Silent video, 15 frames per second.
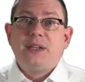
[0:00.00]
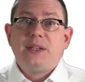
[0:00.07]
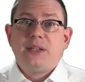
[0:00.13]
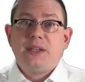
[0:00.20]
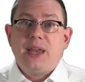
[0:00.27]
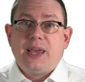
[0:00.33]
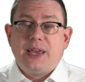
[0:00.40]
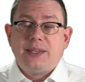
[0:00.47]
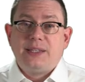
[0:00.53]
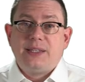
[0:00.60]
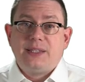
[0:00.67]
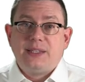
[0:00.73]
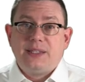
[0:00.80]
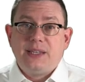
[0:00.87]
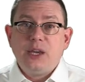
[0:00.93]
to take a
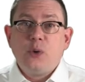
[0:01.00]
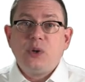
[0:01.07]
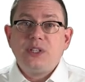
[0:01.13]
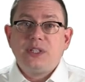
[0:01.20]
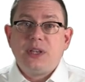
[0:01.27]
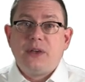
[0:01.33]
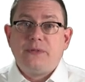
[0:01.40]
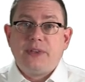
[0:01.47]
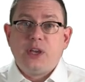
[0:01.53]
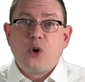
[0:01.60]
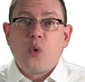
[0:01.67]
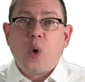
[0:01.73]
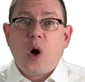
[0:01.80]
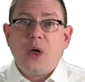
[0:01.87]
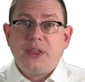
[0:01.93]
sequence of
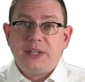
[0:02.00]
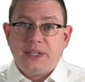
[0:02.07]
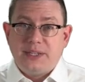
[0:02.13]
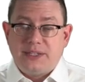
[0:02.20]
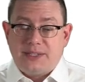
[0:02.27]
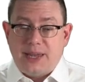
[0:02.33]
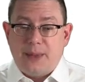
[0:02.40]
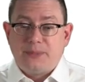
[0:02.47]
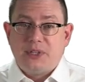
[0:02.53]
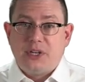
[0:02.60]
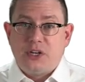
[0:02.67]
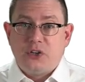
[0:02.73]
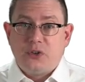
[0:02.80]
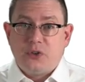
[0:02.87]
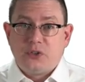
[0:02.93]
equality steps in
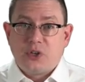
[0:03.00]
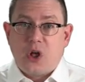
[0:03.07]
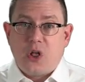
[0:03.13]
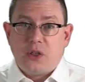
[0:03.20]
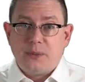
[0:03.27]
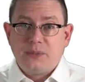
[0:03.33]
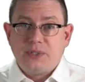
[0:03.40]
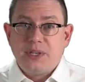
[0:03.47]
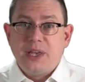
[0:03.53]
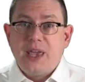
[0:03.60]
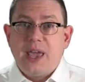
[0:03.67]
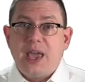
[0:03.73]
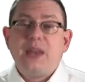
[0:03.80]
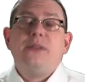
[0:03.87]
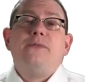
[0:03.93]
each of those columns
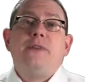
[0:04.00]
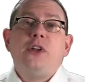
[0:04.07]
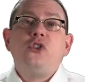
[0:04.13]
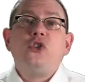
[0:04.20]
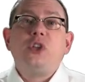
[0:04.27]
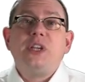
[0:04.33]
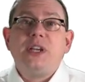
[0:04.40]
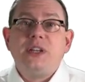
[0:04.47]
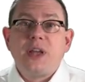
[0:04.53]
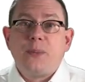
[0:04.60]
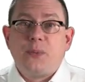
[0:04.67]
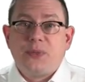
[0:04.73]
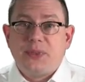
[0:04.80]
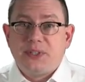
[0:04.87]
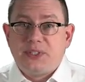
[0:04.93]
and eventually end
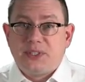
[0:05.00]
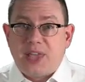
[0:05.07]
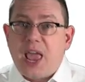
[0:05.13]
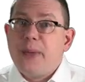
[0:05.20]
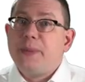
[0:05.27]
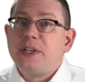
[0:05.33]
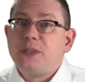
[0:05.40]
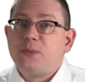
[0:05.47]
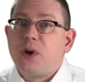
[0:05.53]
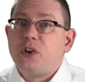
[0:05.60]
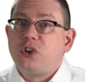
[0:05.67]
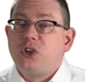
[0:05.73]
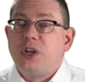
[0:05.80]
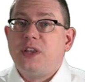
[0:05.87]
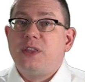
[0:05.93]
up with the same
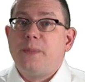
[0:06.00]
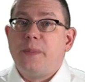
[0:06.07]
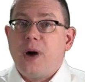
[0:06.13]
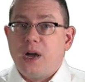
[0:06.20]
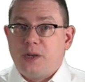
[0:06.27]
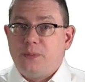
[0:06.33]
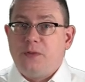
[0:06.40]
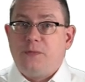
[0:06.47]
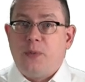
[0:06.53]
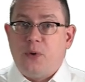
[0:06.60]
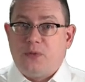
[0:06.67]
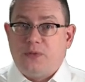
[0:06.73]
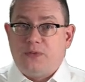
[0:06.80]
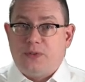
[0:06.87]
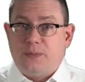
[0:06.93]
expression at the bottom of
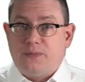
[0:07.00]
both of them.